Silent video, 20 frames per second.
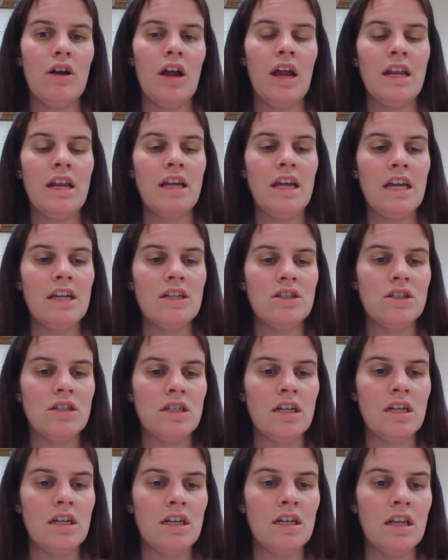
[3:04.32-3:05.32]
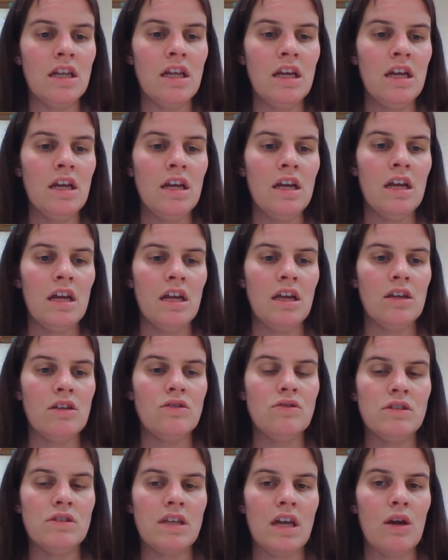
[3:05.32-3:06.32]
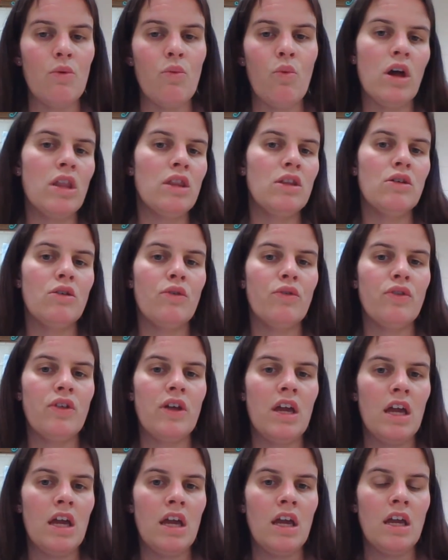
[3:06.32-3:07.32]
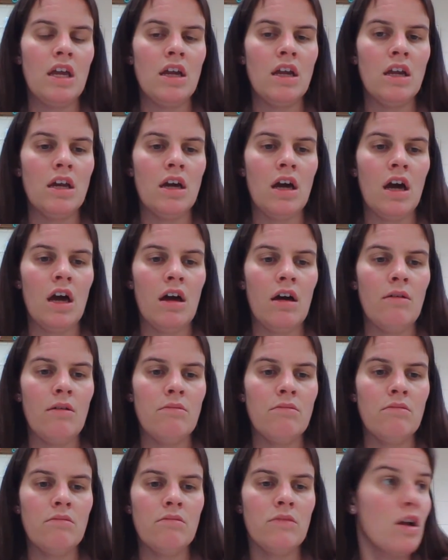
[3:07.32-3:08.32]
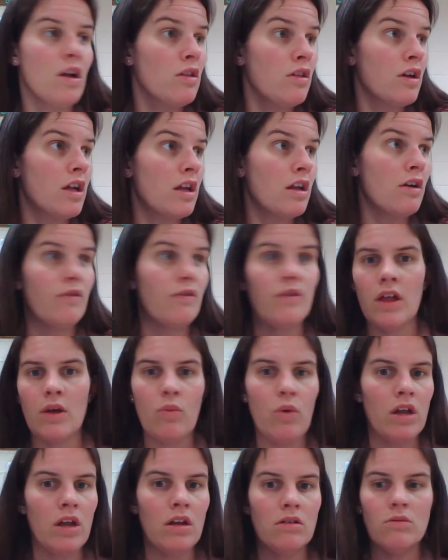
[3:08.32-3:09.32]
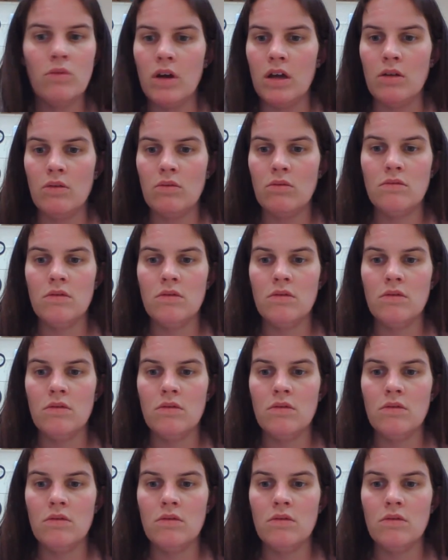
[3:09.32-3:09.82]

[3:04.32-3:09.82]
or ADHD, and you say one little thing, they're looking over like, what?